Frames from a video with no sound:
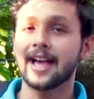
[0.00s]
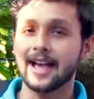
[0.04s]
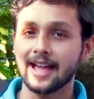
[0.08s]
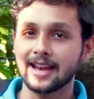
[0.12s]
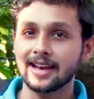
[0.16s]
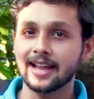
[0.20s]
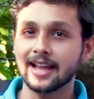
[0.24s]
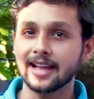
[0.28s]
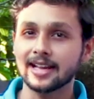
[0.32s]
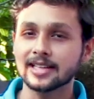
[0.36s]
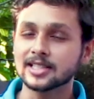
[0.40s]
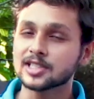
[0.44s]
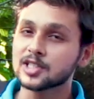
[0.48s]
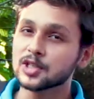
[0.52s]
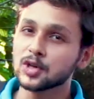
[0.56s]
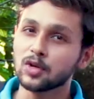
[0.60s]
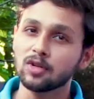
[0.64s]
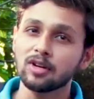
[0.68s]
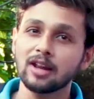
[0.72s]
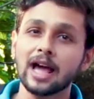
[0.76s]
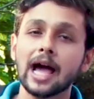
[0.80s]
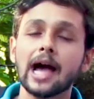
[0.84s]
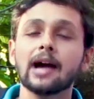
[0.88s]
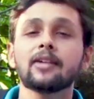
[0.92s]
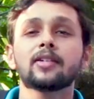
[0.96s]
and hence you
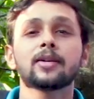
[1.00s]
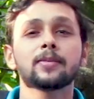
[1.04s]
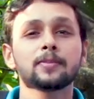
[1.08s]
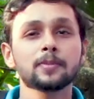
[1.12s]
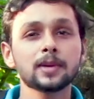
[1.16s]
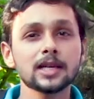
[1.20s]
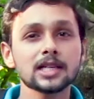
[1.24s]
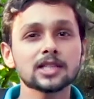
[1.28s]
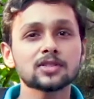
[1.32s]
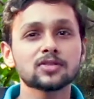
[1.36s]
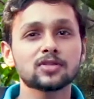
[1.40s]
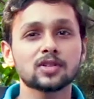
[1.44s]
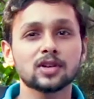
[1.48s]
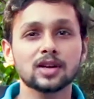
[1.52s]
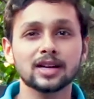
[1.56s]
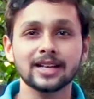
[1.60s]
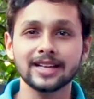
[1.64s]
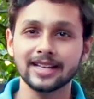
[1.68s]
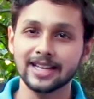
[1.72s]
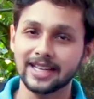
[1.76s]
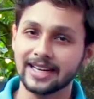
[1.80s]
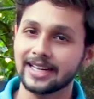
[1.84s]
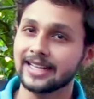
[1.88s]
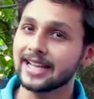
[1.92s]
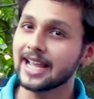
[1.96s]
will have a peaceful
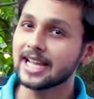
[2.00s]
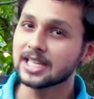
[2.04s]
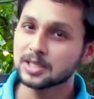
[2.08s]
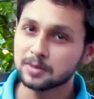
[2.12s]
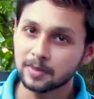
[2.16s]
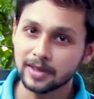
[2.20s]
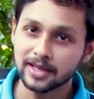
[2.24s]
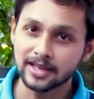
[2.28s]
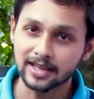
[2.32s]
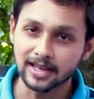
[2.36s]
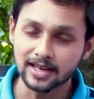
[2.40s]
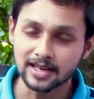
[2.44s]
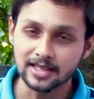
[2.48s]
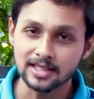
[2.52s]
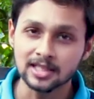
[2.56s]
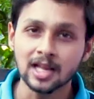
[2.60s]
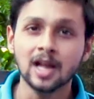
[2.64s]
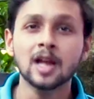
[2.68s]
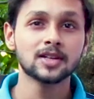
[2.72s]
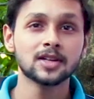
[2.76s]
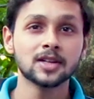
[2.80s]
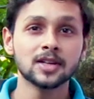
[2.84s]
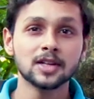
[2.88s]
hearing experience.